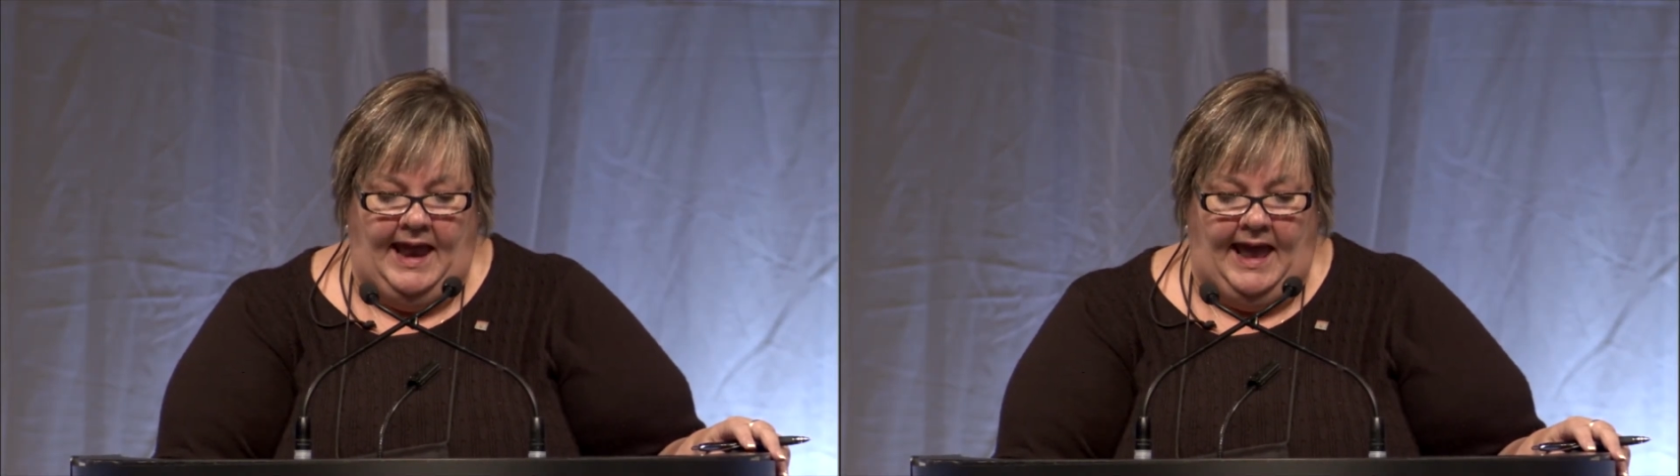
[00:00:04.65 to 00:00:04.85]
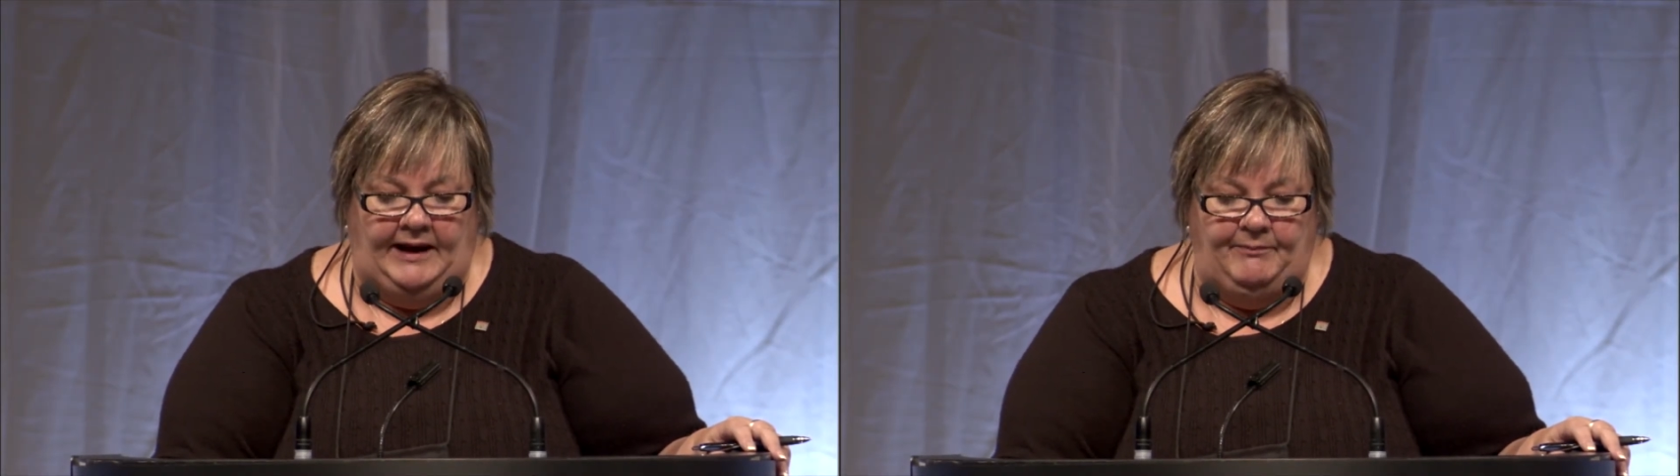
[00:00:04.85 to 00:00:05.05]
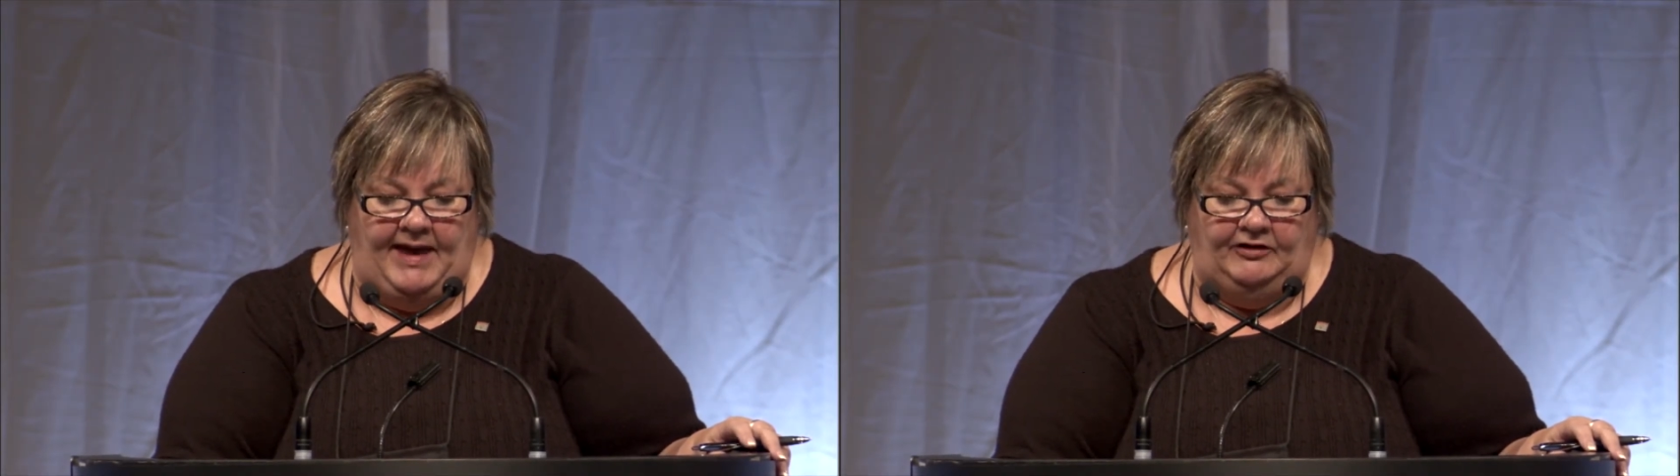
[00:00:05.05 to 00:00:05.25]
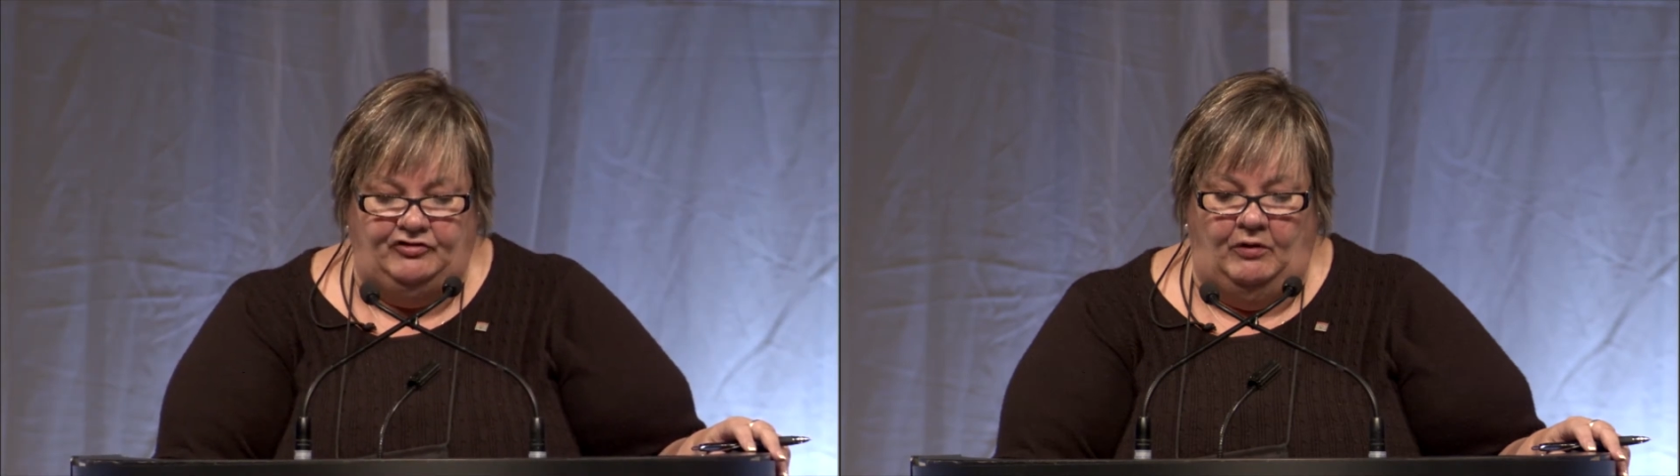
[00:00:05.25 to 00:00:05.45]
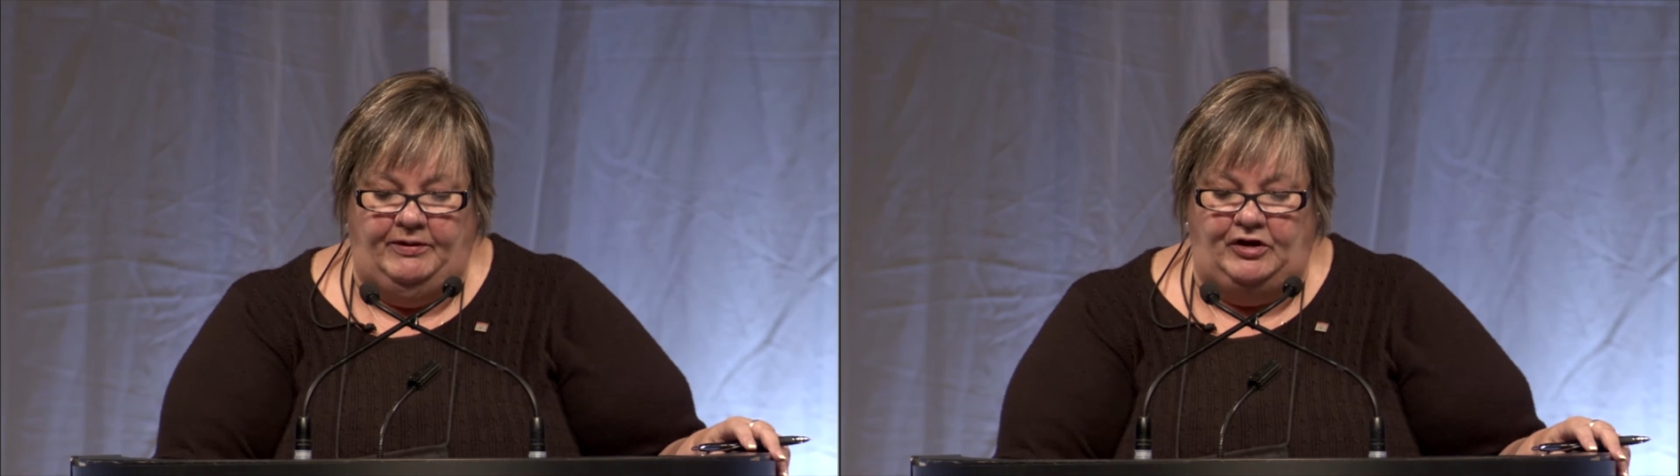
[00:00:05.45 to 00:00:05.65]
and a
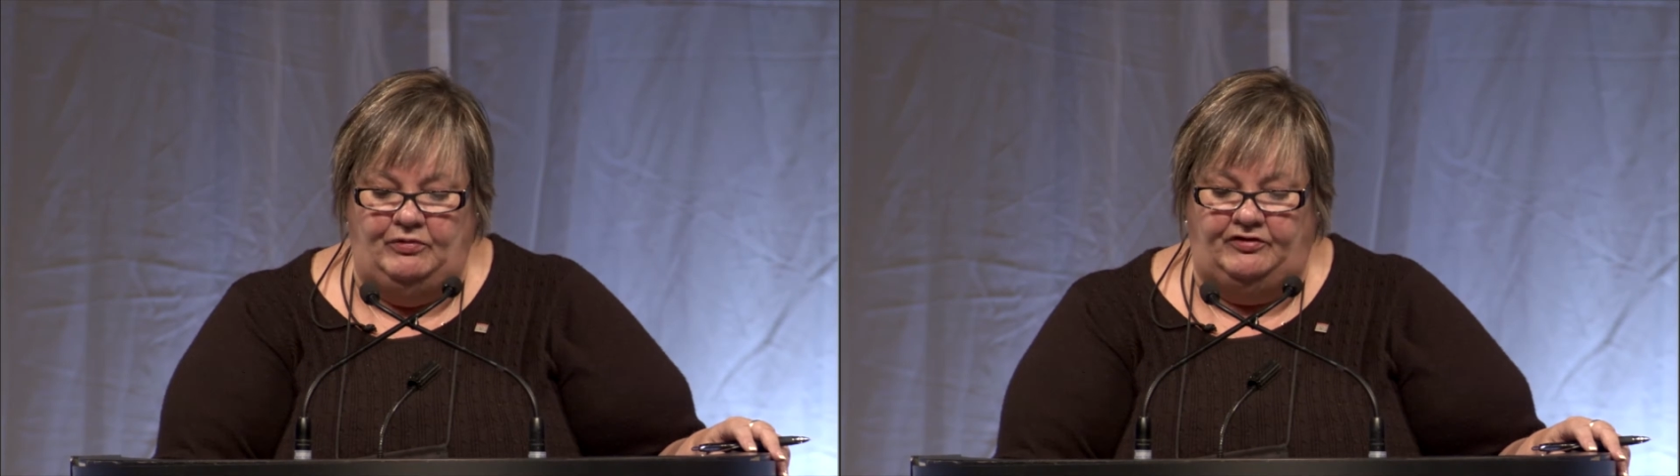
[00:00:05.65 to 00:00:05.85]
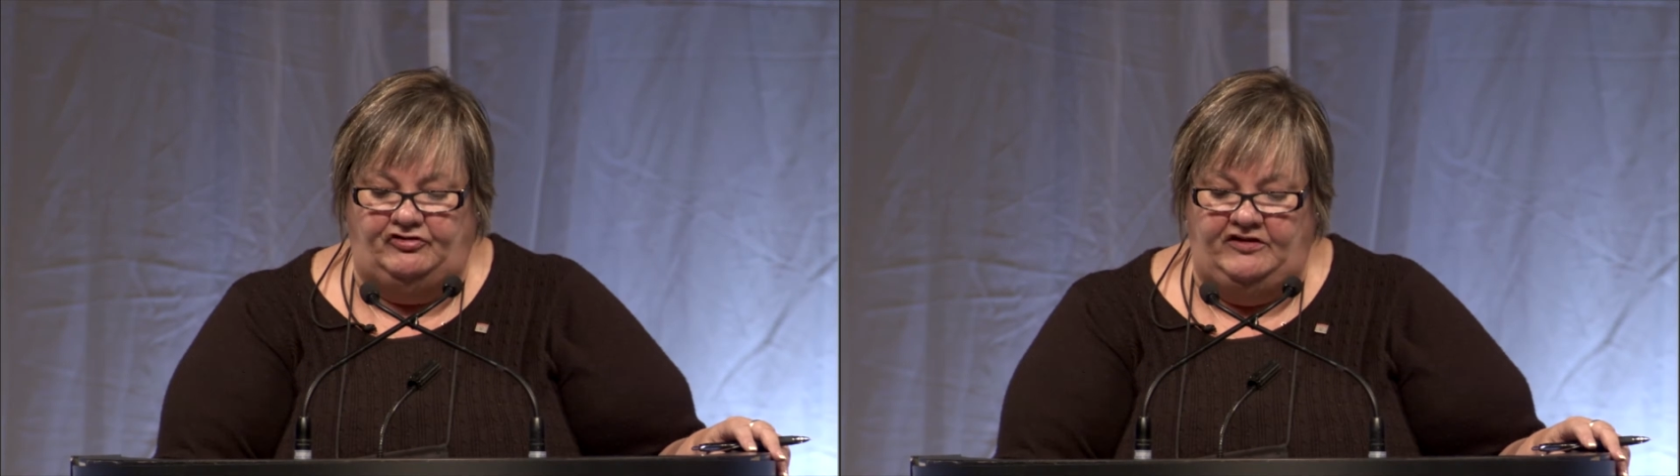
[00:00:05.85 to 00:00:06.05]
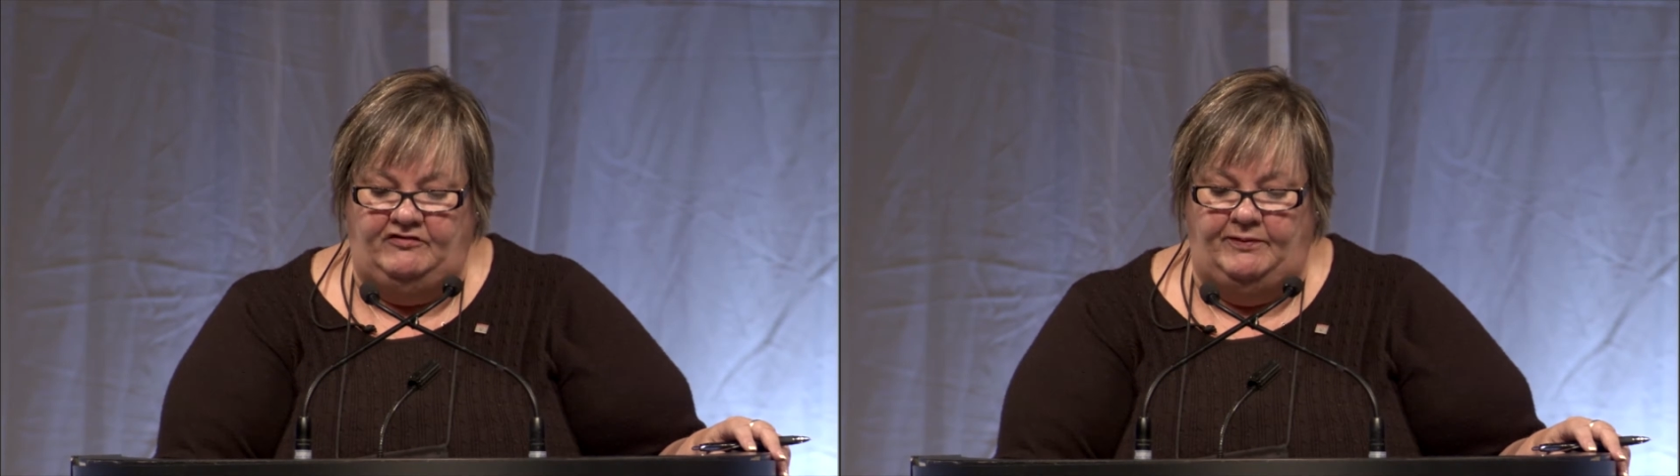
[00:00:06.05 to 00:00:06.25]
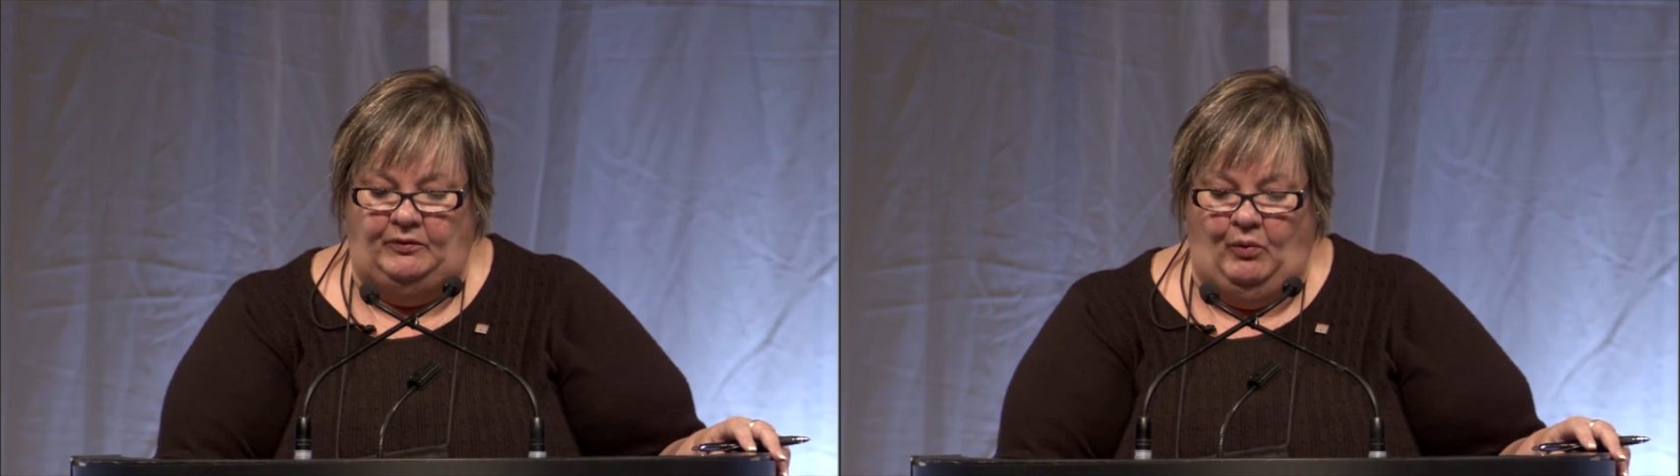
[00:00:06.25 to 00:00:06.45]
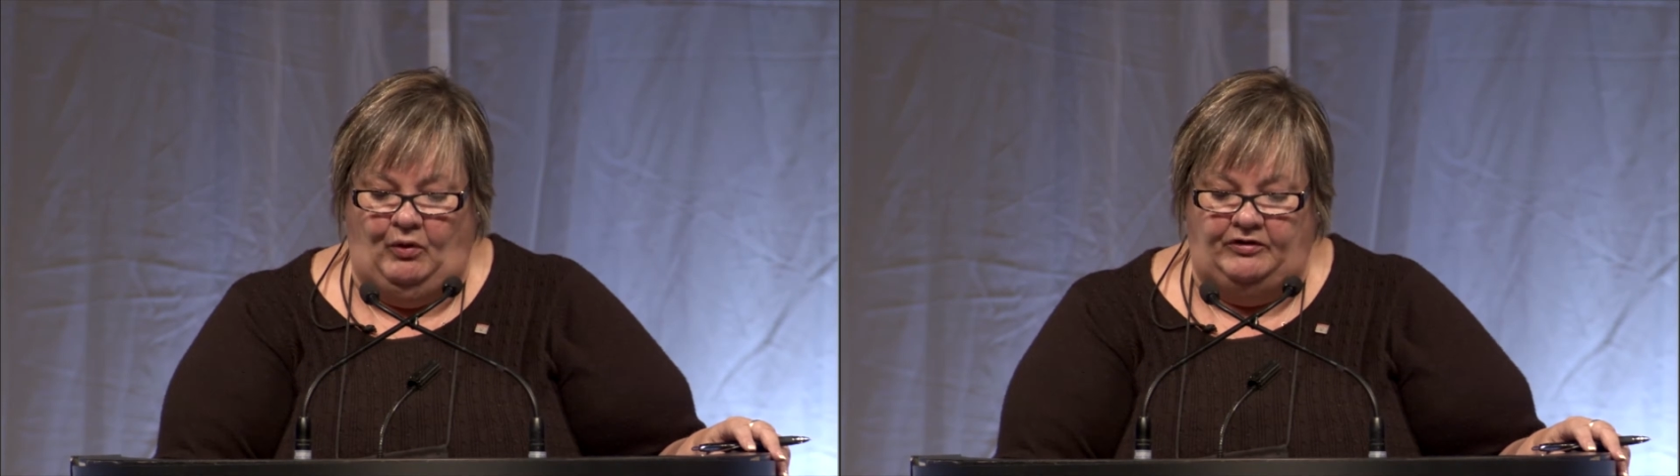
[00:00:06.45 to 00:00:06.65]
Manitoba Youth Achievement
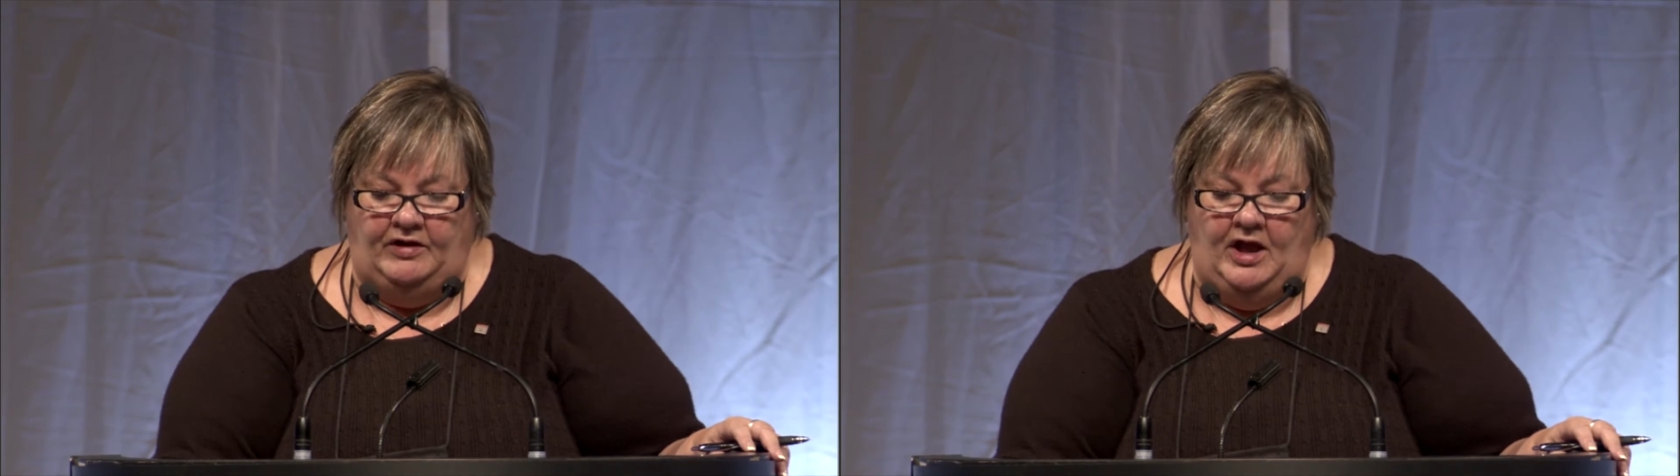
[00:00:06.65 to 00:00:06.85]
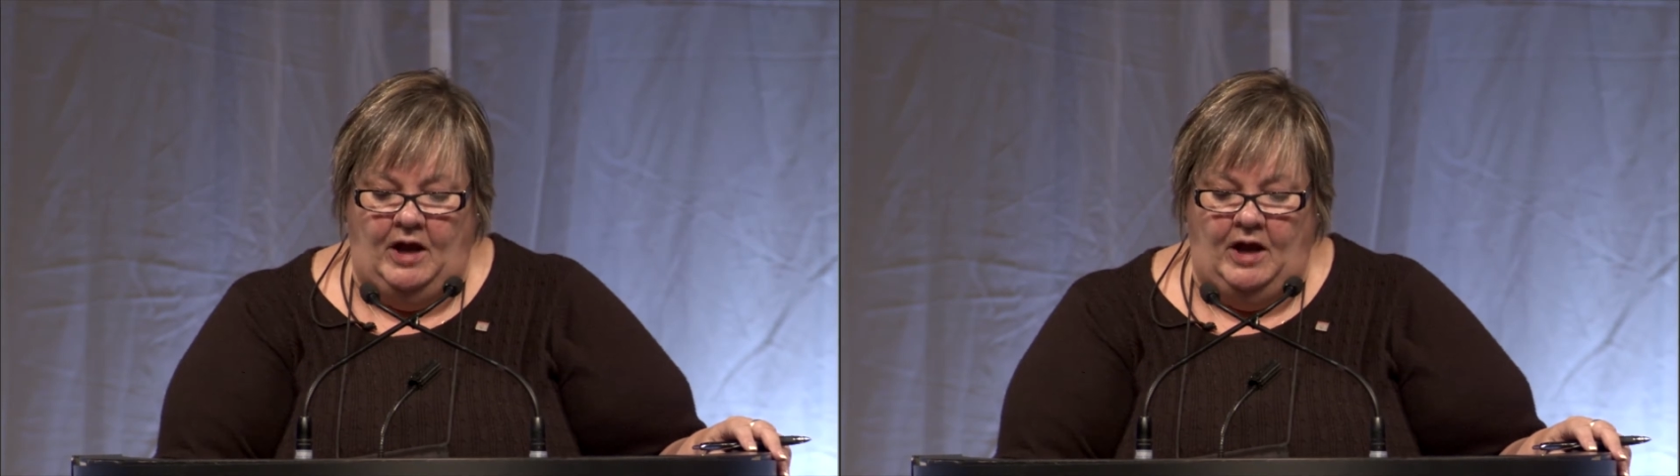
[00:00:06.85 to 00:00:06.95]
Award,